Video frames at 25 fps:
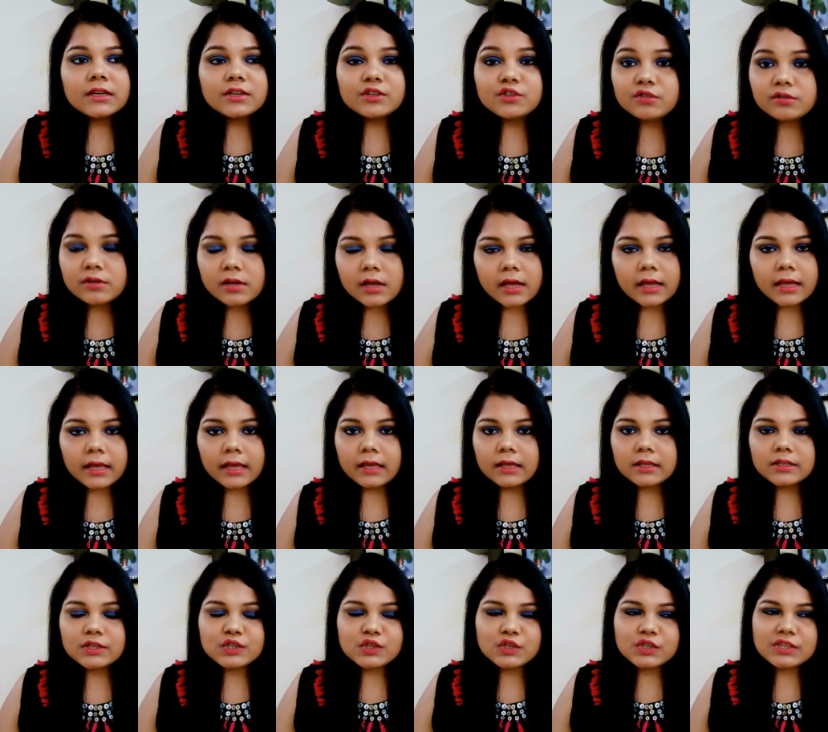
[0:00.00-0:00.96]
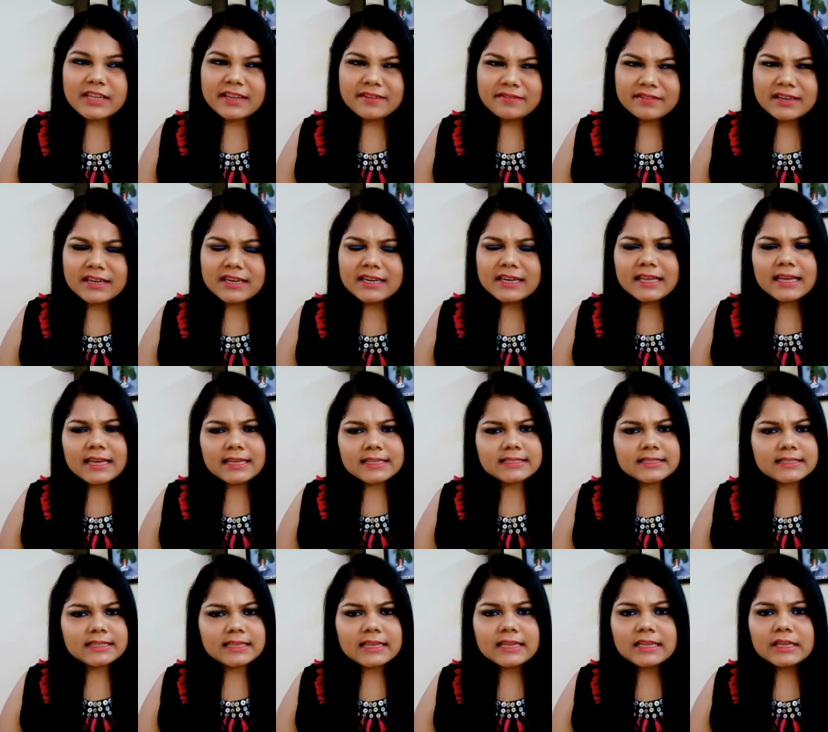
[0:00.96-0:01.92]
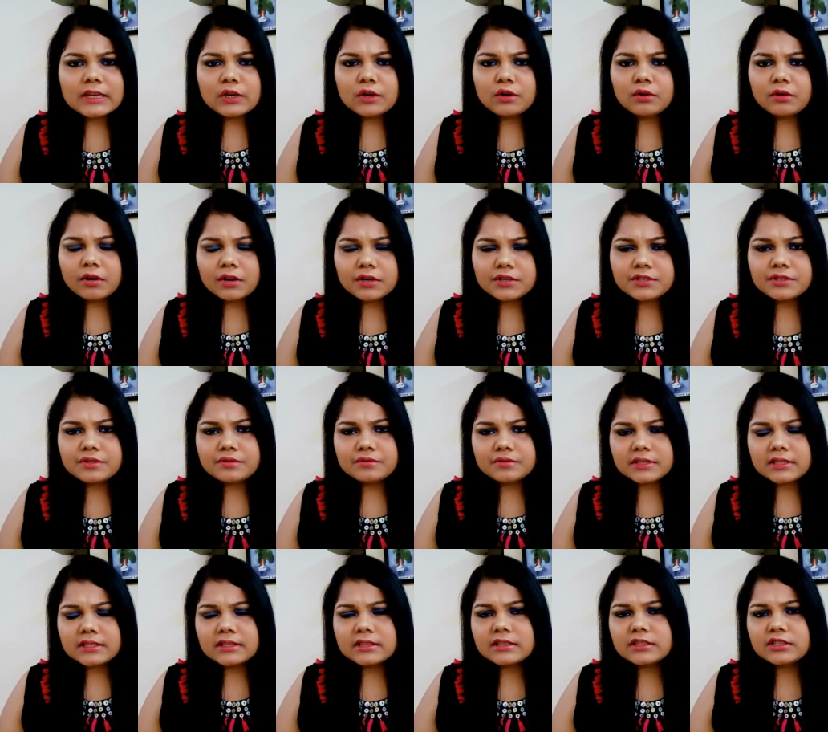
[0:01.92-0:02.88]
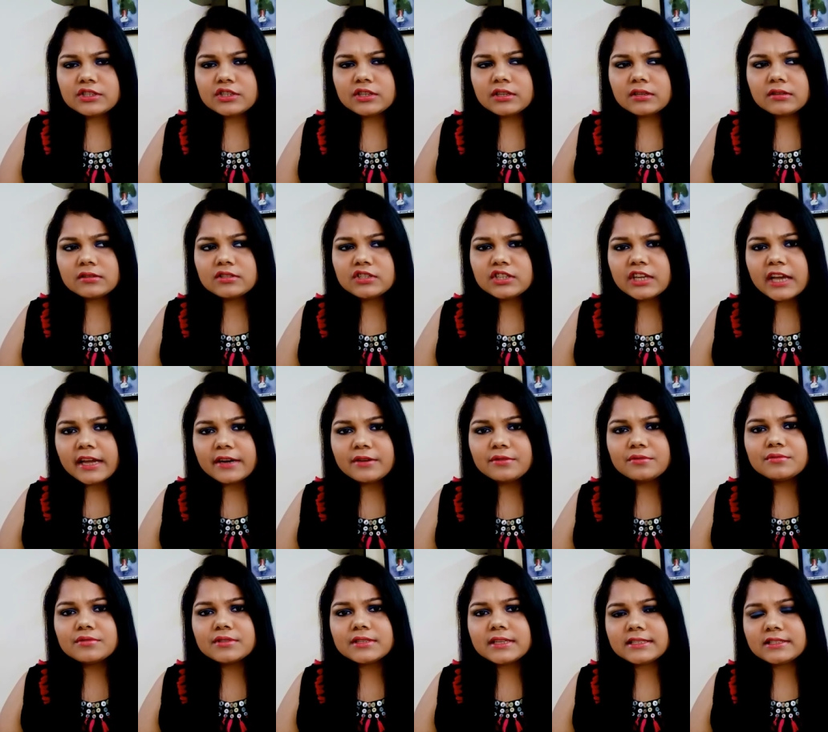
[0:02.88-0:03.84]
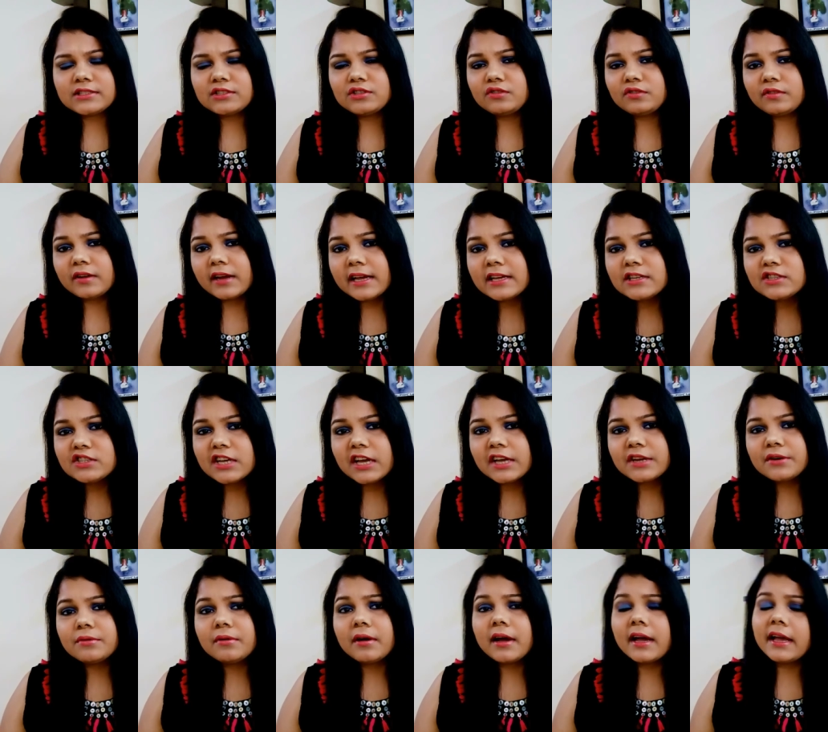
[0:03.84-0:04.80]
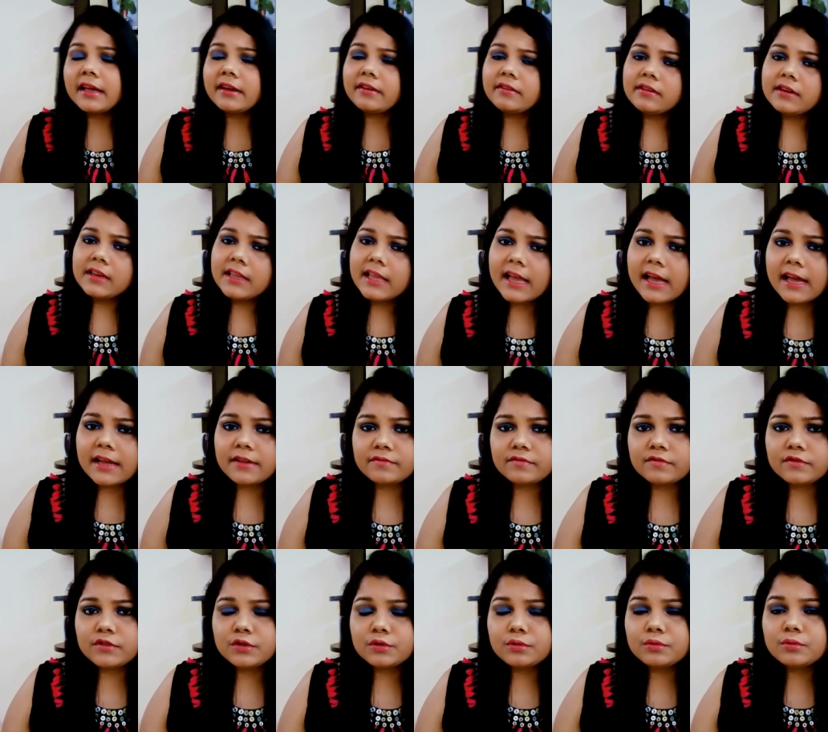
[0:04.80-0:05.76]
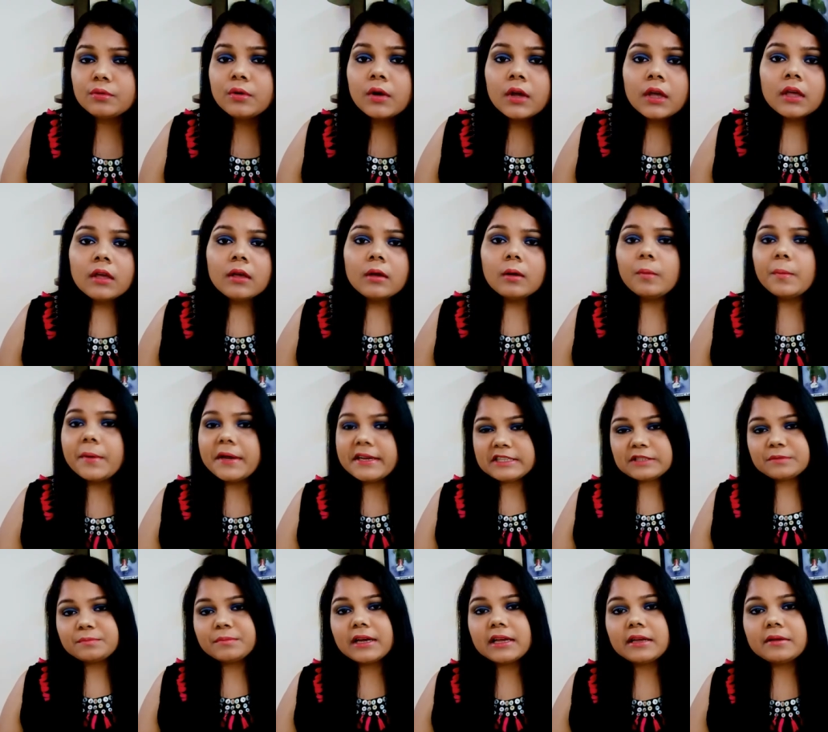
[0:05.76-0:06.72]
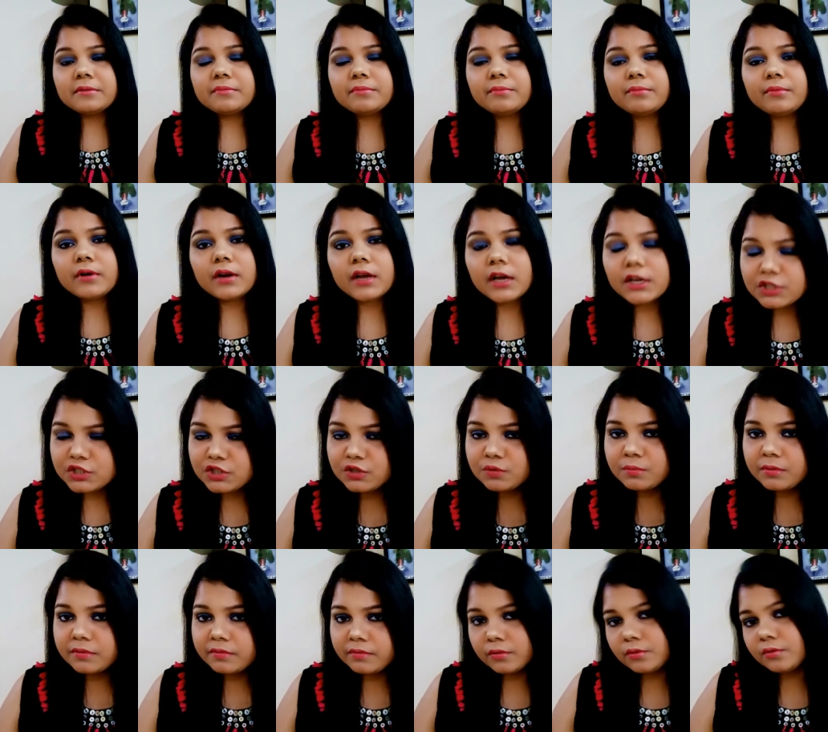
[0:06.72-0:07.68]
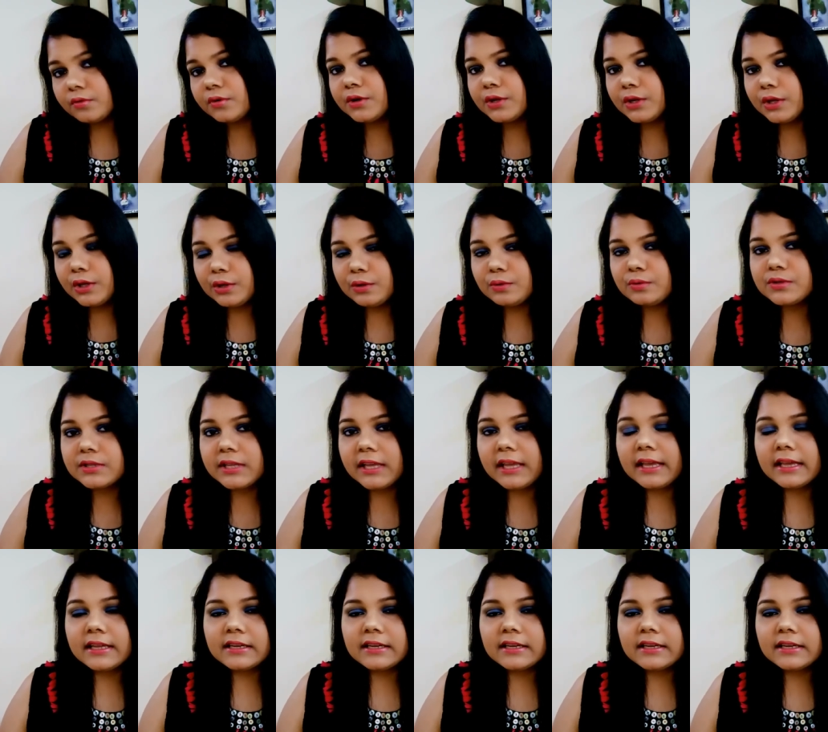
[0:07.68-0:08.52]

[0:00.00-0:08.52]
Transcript: dry. So definitely I see not using these shadows as a dry shadow. I really have to wet my brush before using